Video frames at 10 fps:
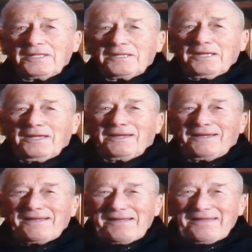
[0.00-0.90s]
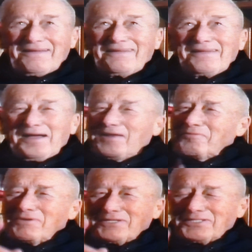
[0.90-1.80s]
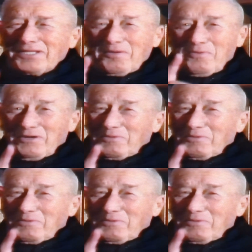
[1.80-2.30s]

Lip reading: I don't want to tell them where